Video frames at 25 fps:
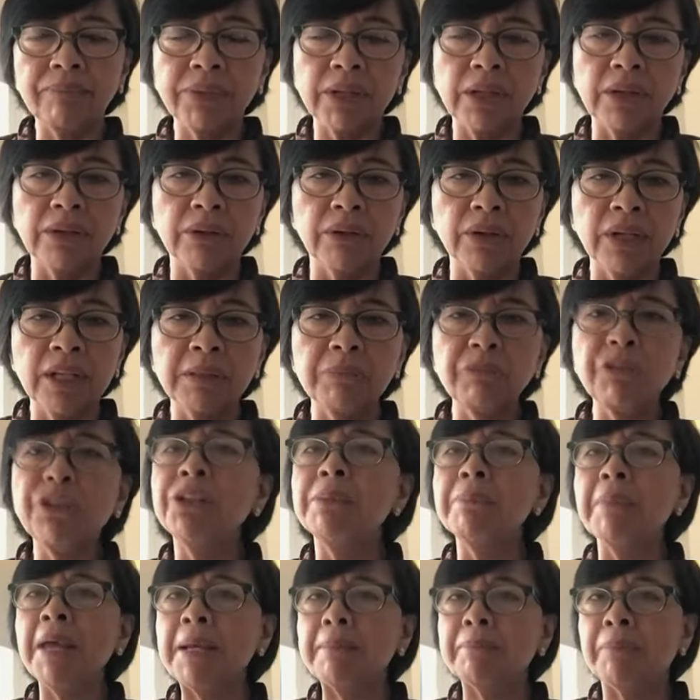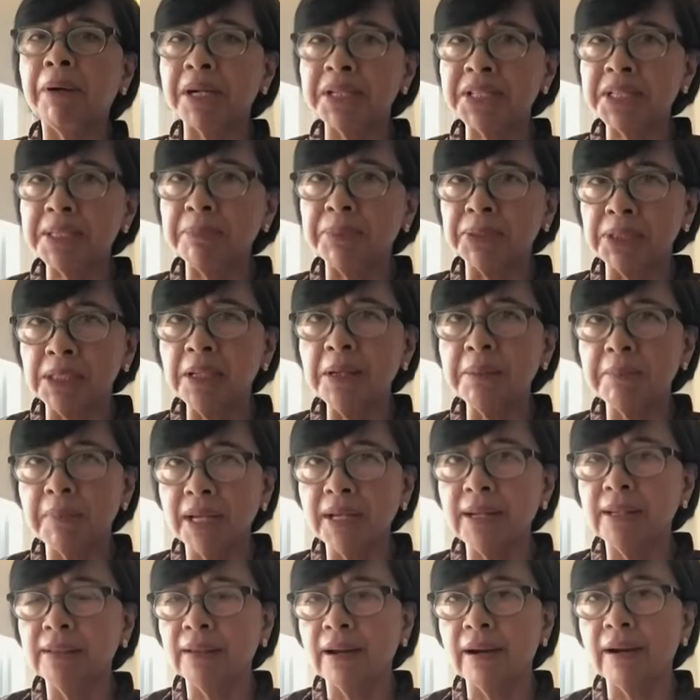you know, it will make possible
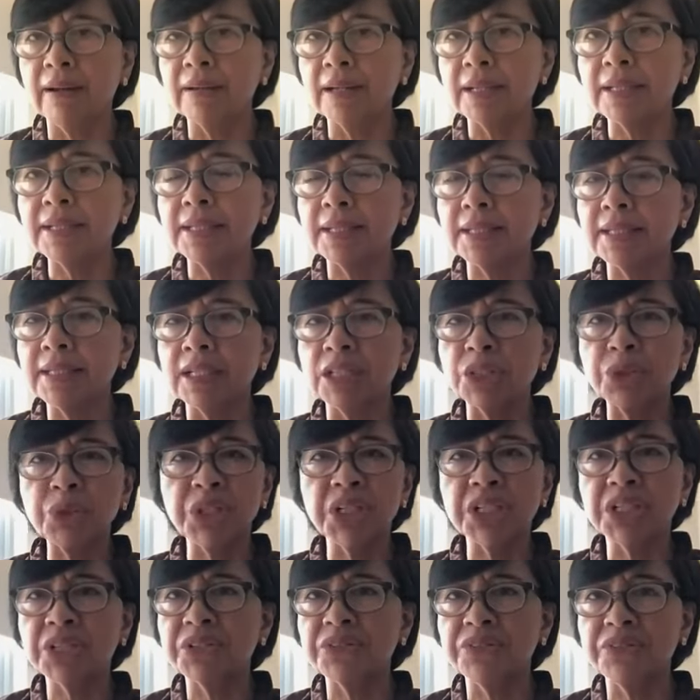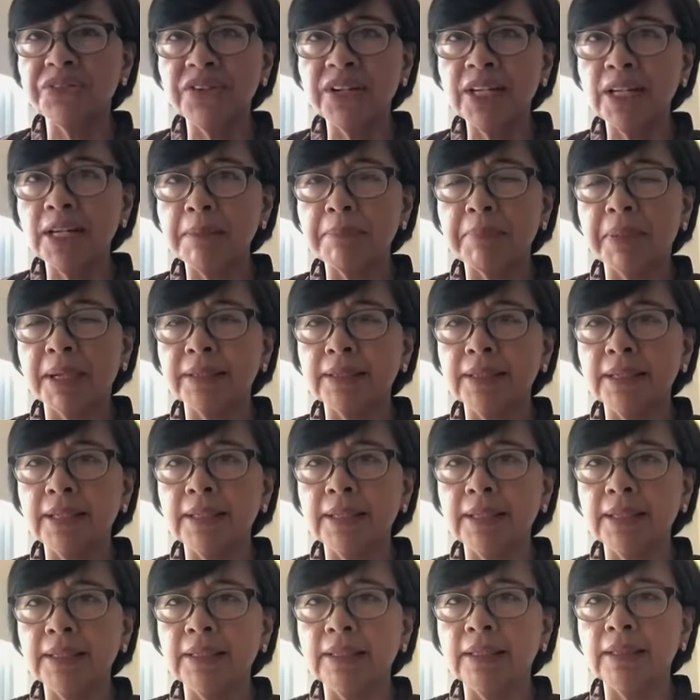humanitarian assistance, which is really badly
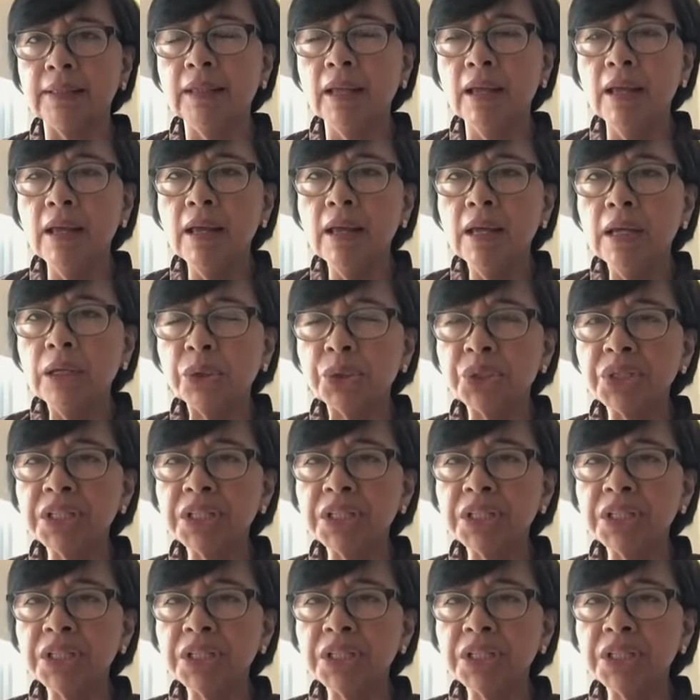needed, mm.